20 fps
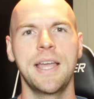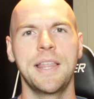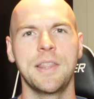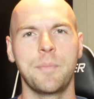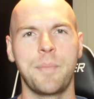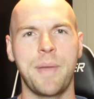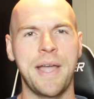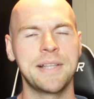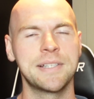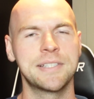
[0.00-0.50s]
and
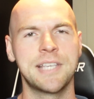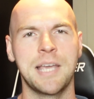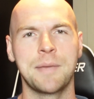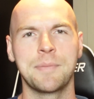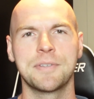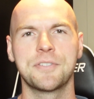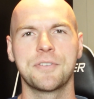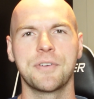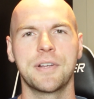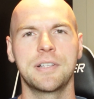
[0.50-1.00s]
the band's
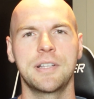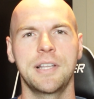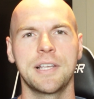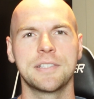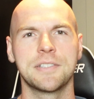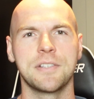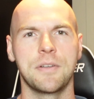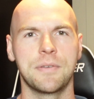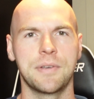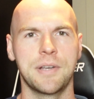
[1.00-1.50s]
chemistry
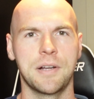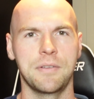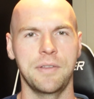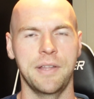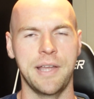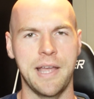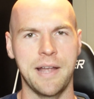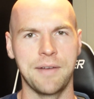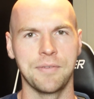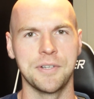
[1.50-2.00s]
clicks on
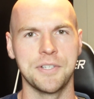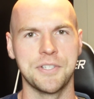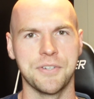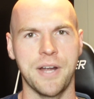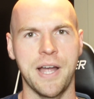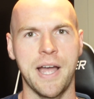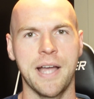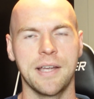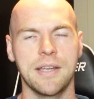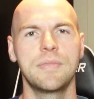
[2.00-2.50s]
nearly every
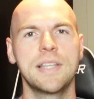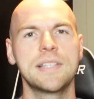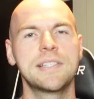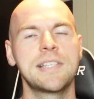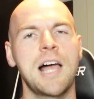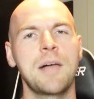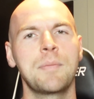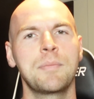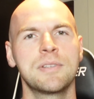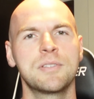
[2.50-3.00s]
track.
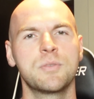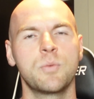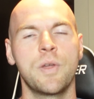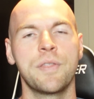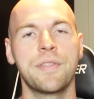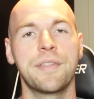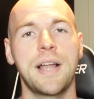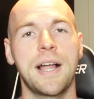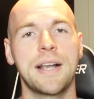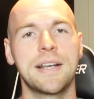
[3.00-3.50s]
This album is
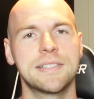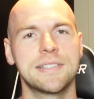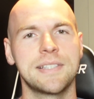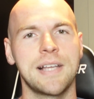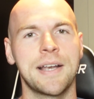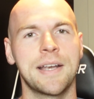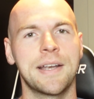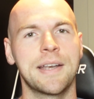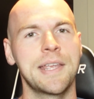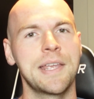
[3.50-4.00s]
one that I
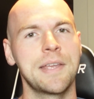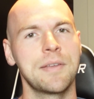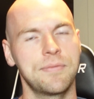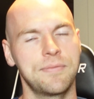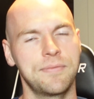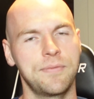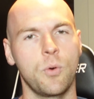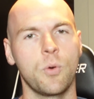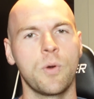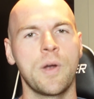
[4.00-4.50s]
decided to give
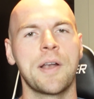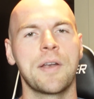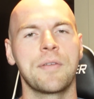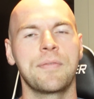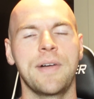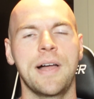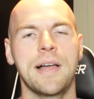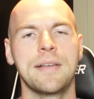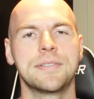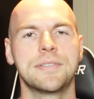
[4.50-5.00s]
4 out
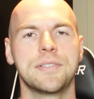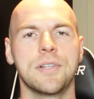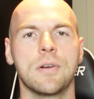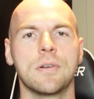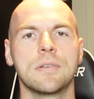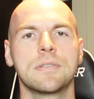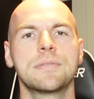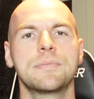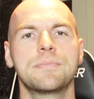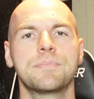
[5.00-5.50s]
of 5
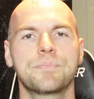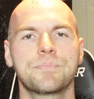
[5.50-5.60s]
stars.